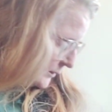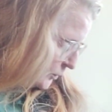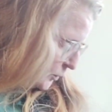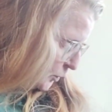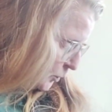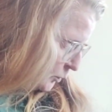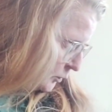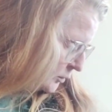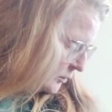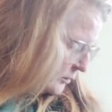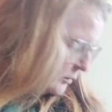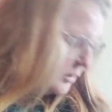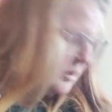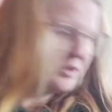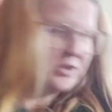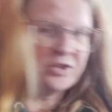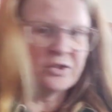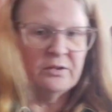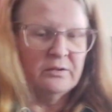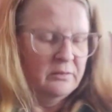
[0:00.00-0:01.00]
Oh
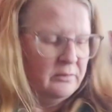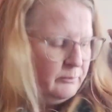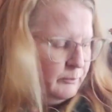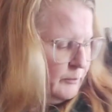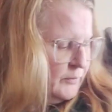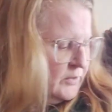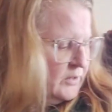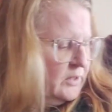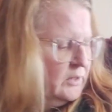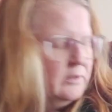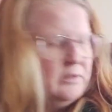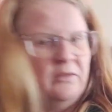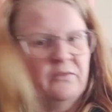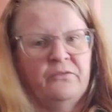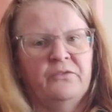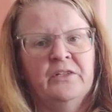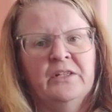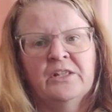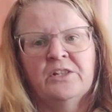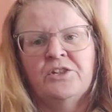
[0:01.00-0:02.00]
gosh, still
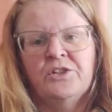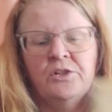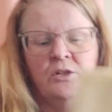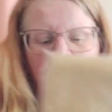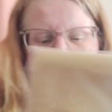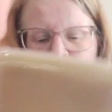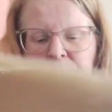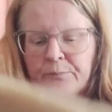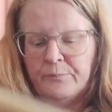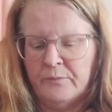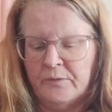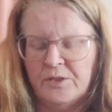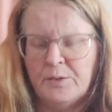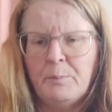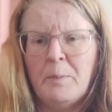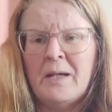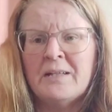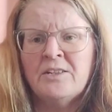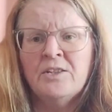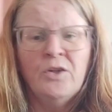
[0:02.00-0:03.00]
not finished. She
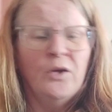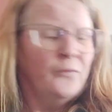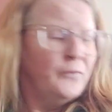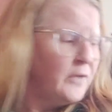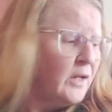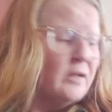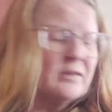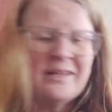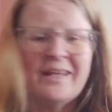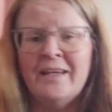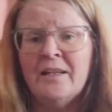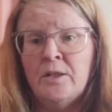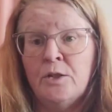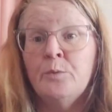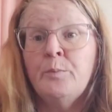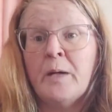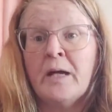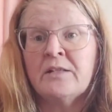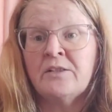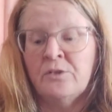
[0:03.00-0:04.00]
packed an awful lot. Katie,
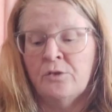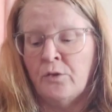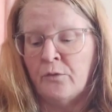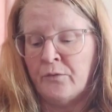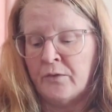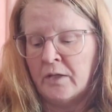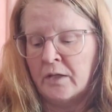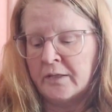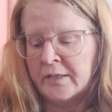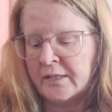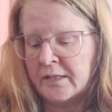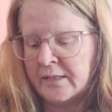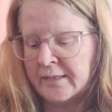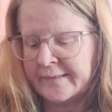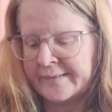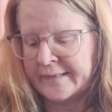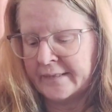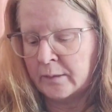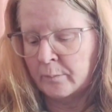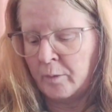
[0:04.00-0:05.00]
you packed an awful lot into
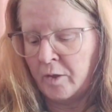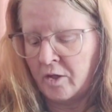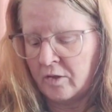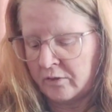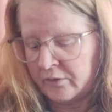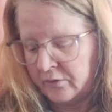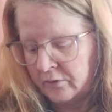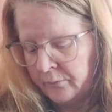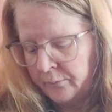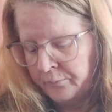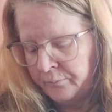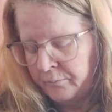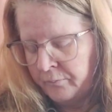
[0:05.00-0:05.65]
this little box.